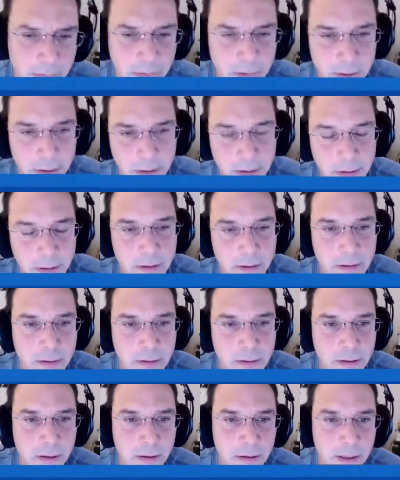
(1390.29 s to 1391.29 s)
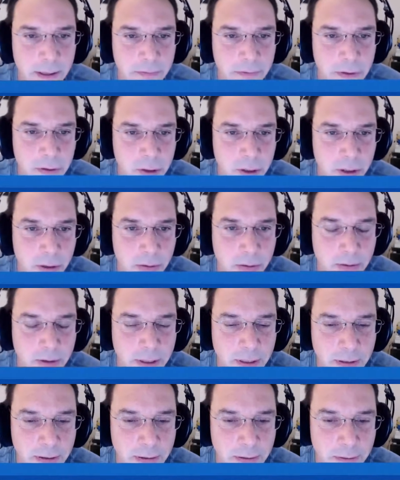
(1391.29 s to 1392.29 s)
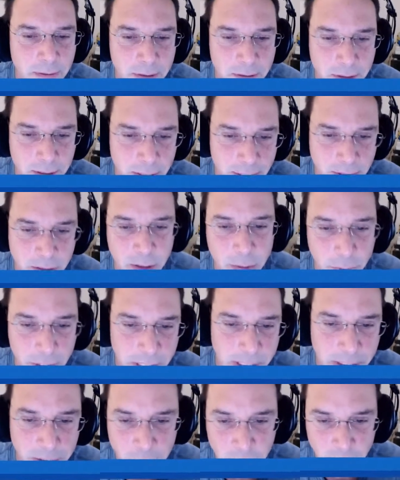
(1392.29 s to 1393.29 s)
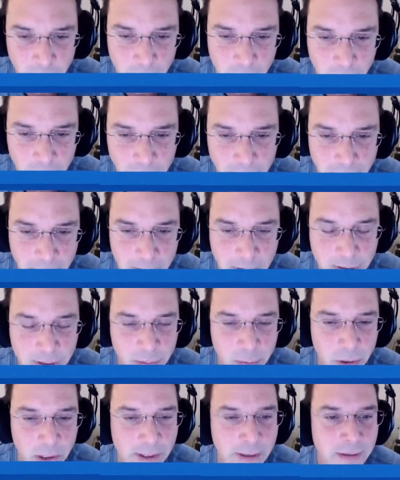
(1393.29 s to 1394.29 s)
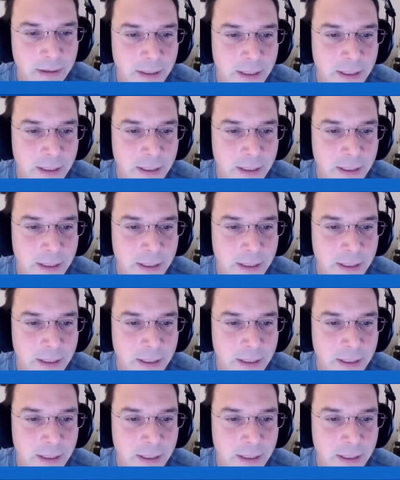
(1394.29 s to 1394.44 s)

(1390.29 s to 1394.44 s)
You still haven't shown there's an SD-WAN controller in there somewhere.